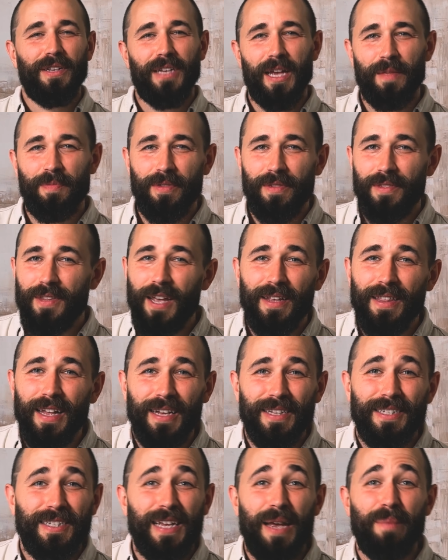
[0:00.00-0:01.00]
Take
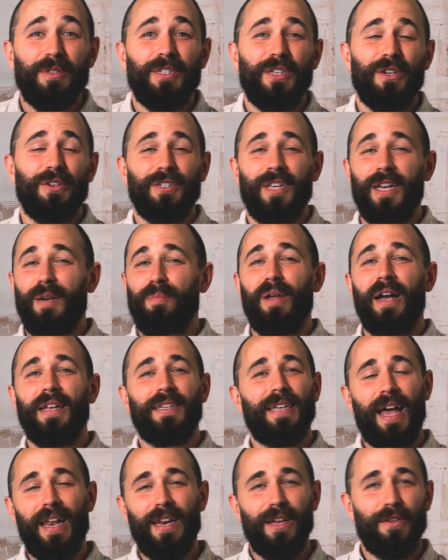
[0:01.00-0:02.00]
that same skill set, apply it
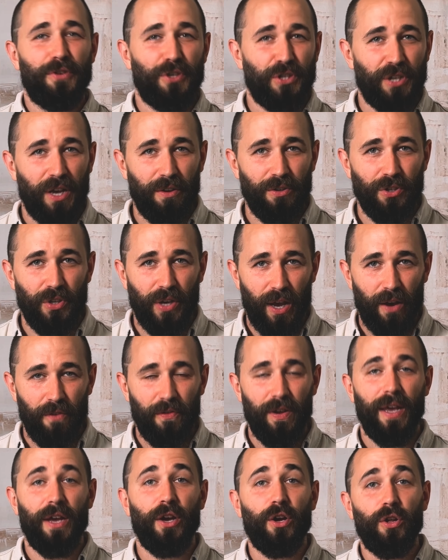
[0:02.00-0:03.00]
to any other challenge you have,
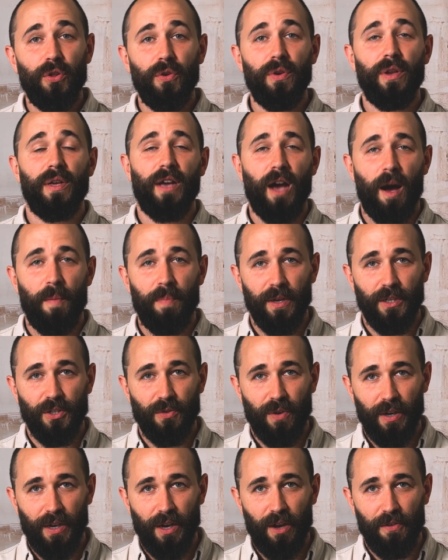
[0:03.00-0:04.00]
including complex
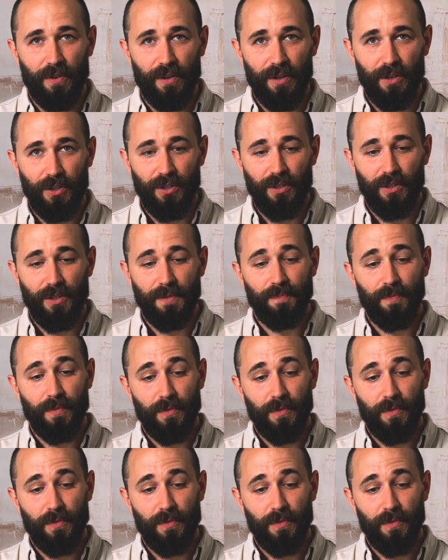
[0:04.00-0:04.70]
chronic health conditions.